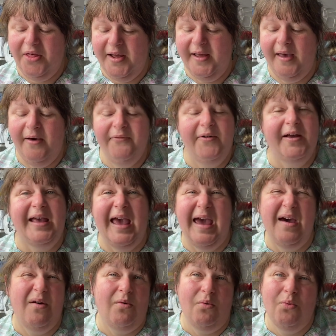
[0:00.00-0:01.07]
think I
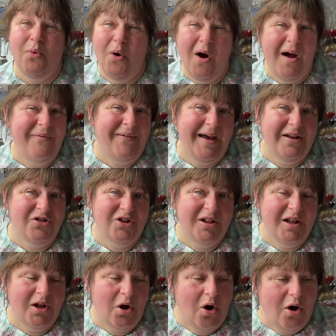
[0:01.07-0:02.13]
forget what I've
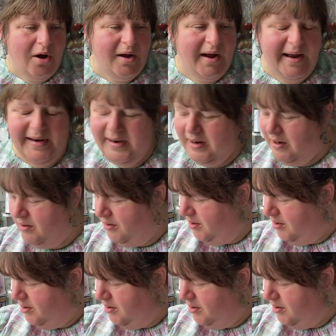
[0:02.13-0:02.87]
actually got, and